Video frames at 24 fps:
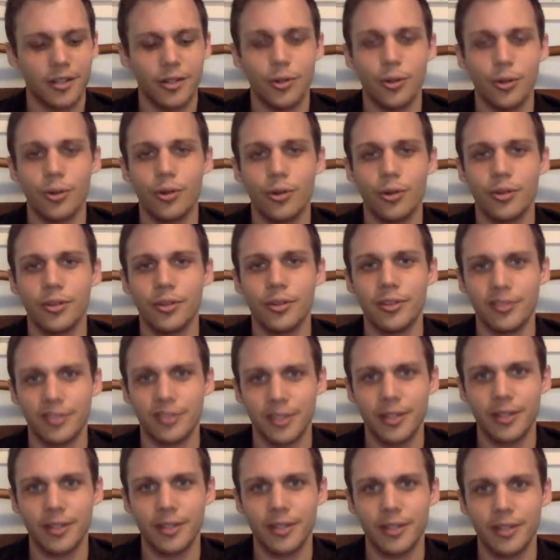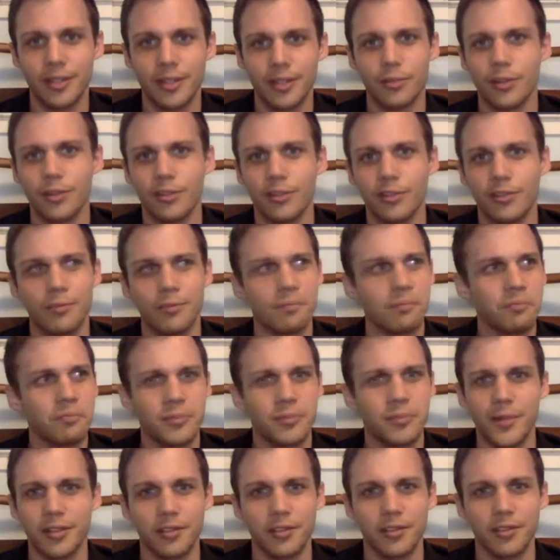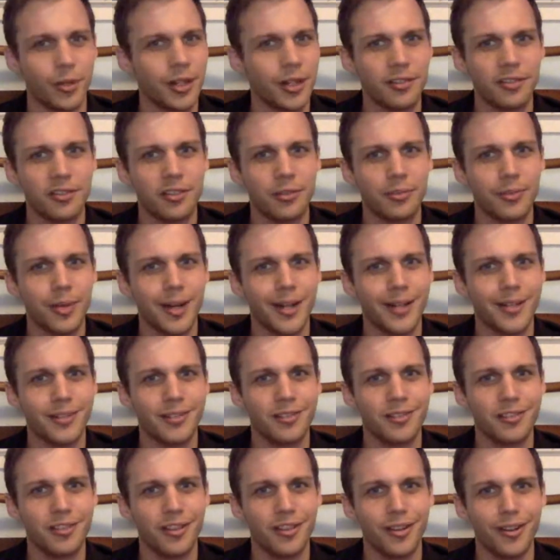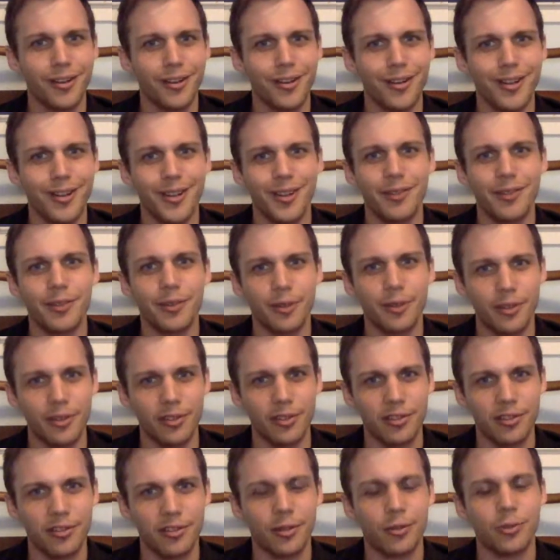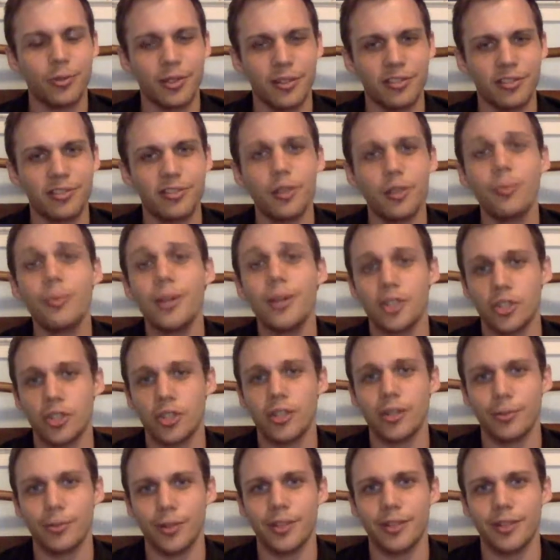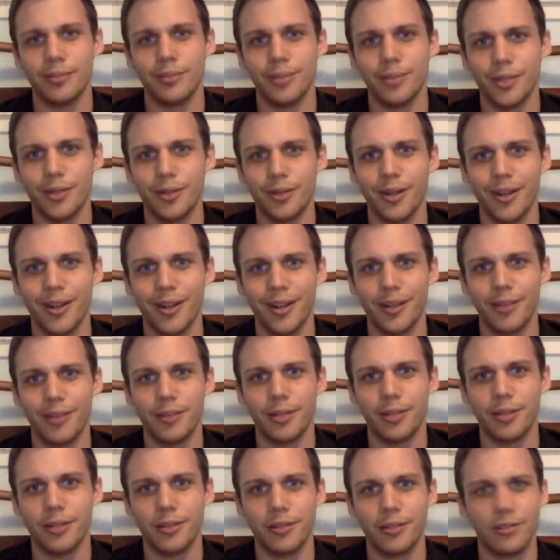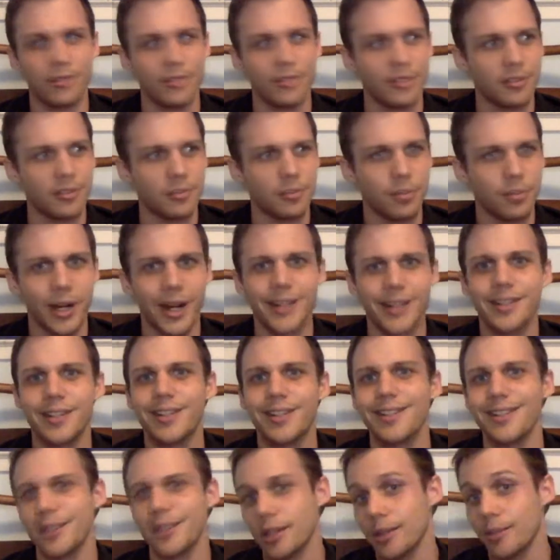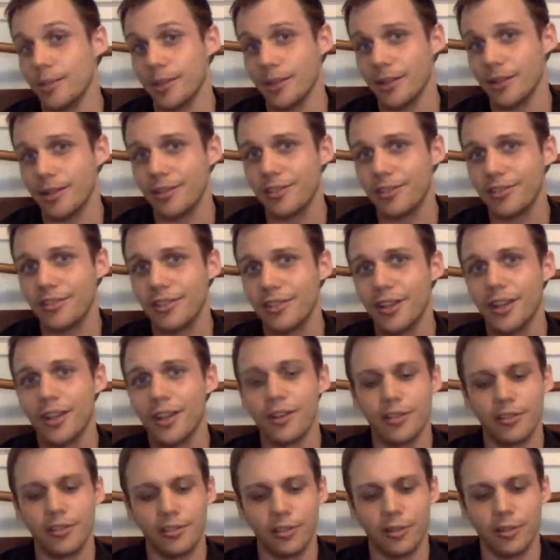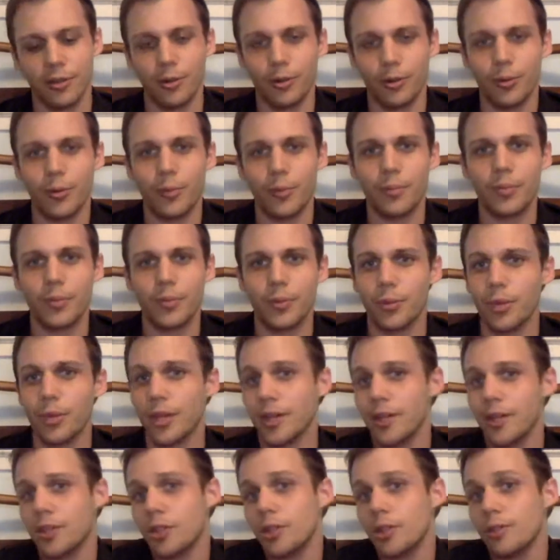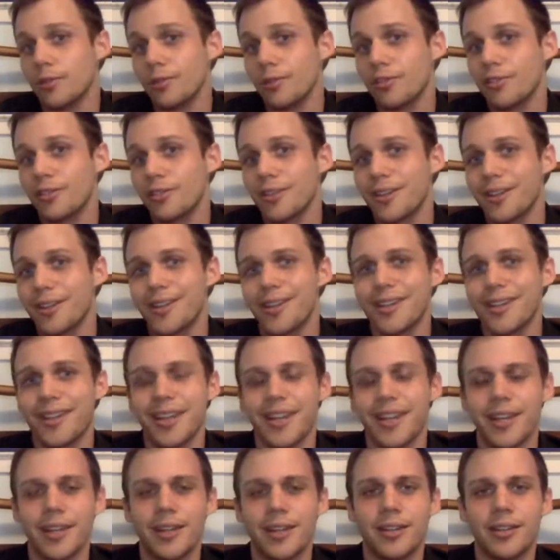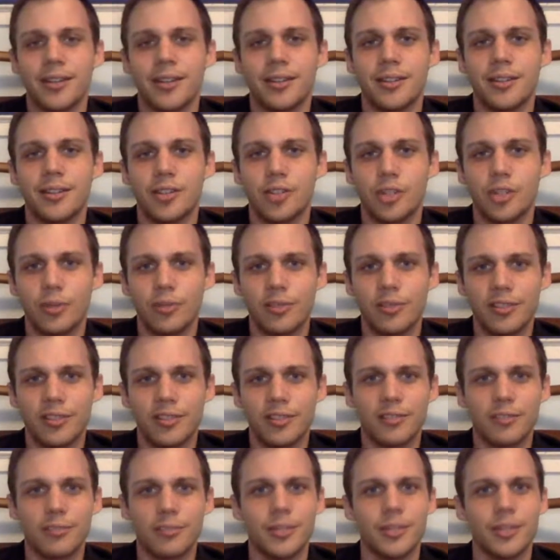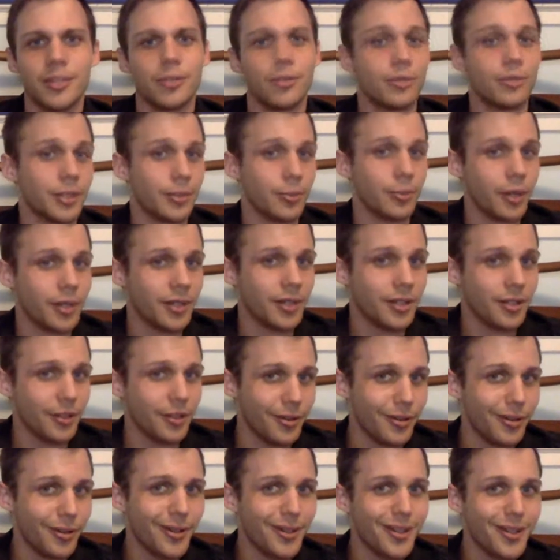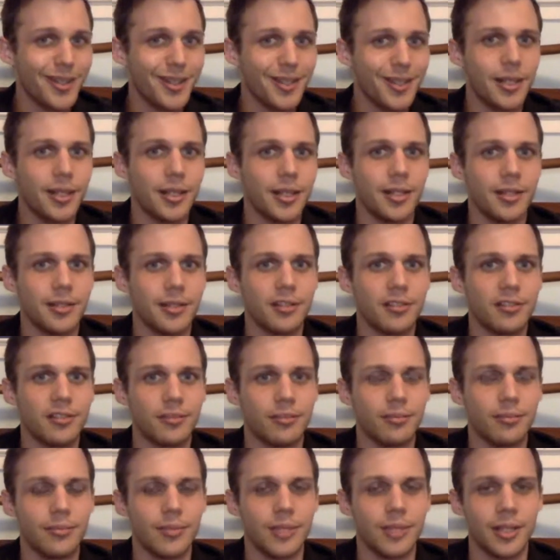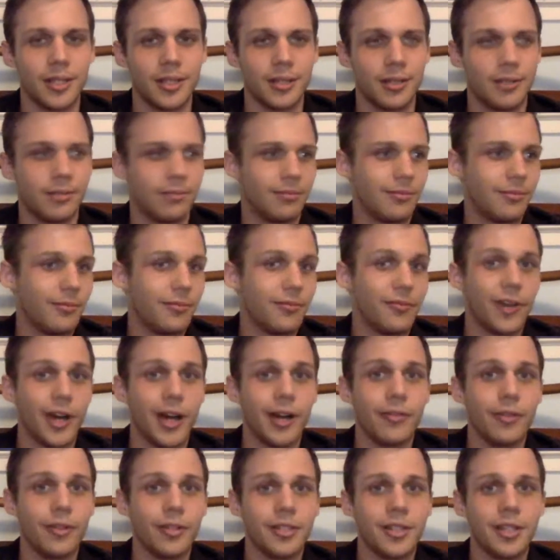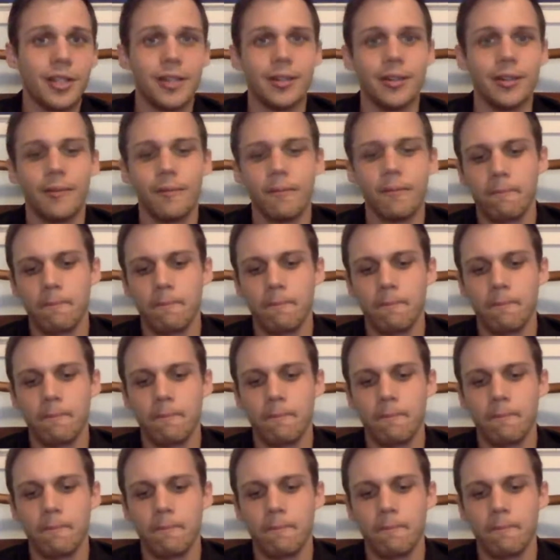nor the skills, because as great as our minds are, there is only so much that we can be great at because it's practically limitless. So we got to choose. And choosing doesn't mean only one either. It doesn't mean five or 10